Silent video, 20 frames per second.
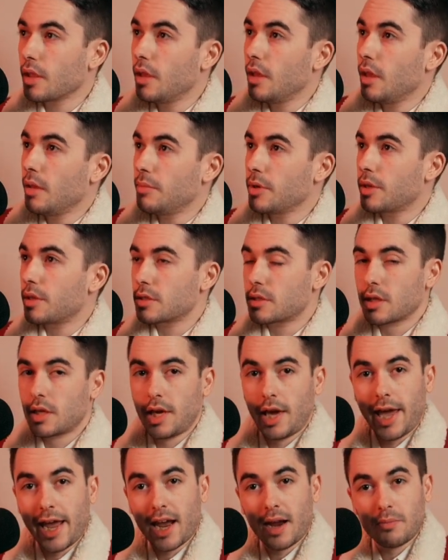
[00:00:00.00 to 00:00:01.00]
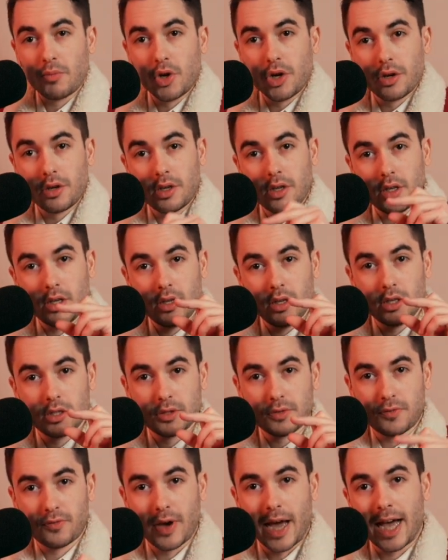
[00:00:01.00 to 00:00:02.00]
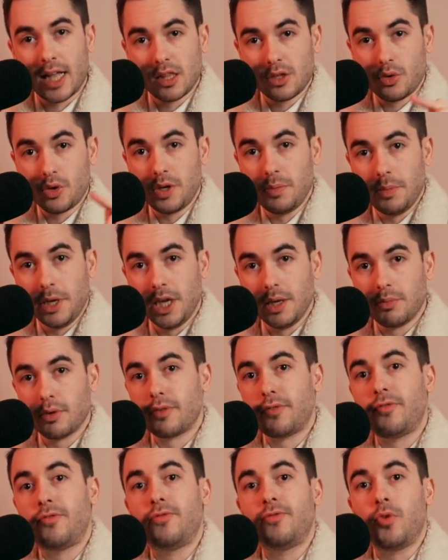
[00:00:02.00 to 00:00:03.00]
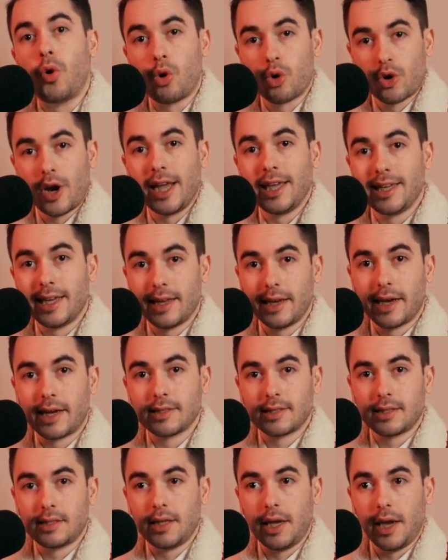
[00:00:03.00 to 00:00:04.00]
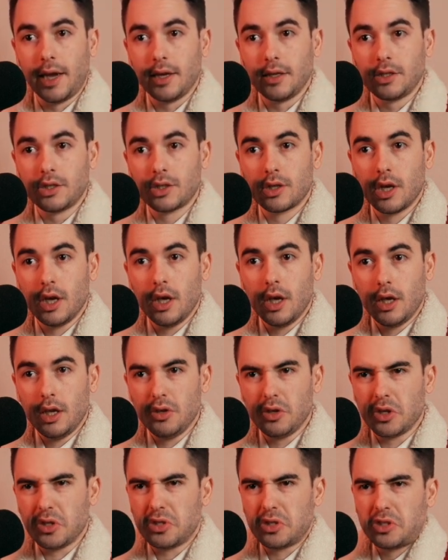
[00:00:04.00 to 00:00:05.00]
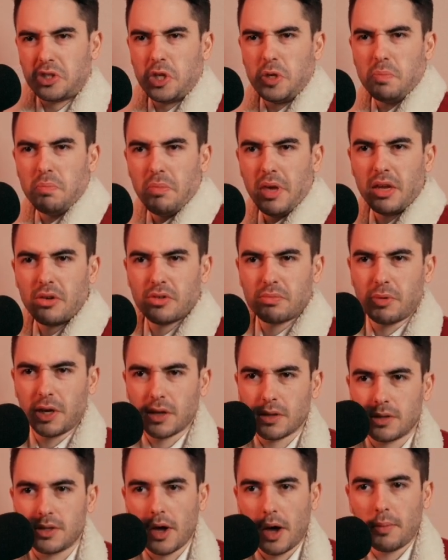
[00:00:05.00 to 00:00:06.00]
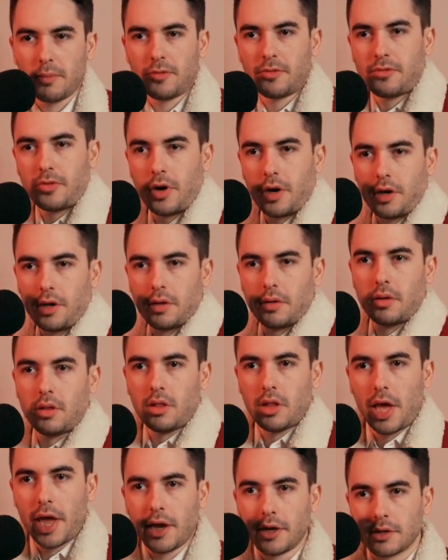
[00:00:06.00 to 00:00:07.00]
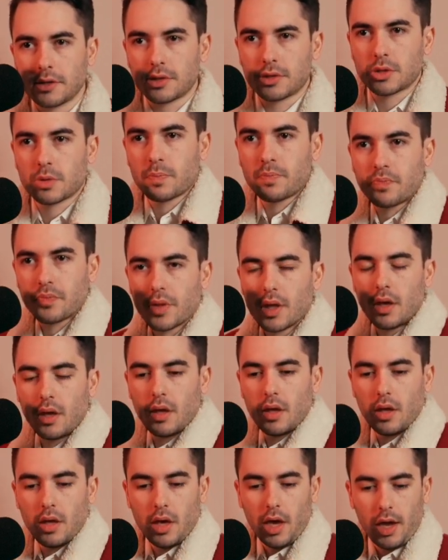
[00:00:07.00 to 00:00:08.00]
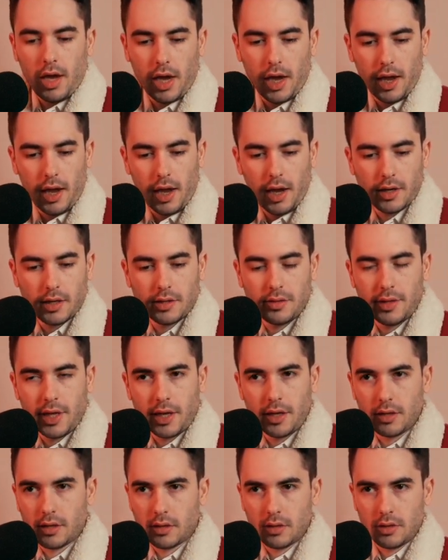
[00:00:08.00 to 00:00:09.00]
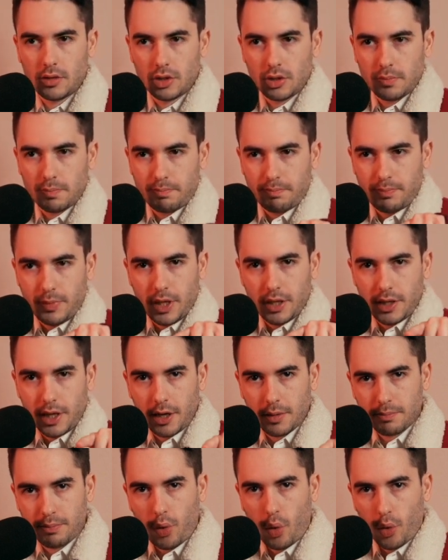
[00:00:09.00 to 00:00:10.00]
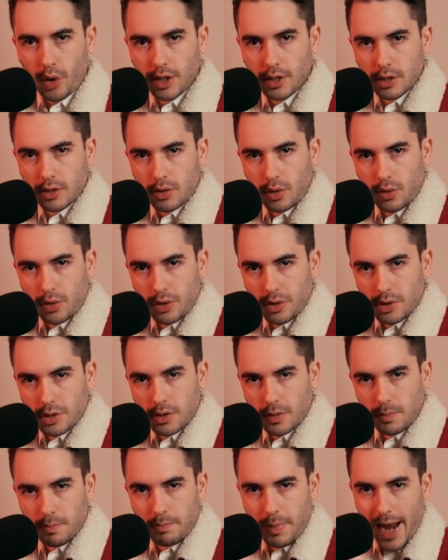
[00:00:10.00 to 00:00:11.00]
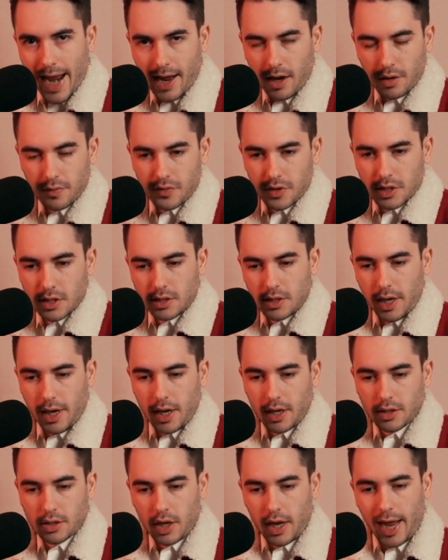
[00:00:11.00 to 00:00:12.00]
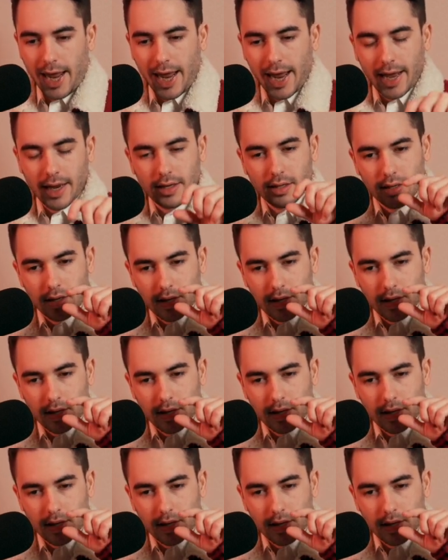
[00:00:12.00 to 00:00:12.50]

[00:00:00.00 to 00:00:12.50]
because the camera is following me before I get on stage. You could see me with my dumb fucking legs, and then it points towards the back of the stage, and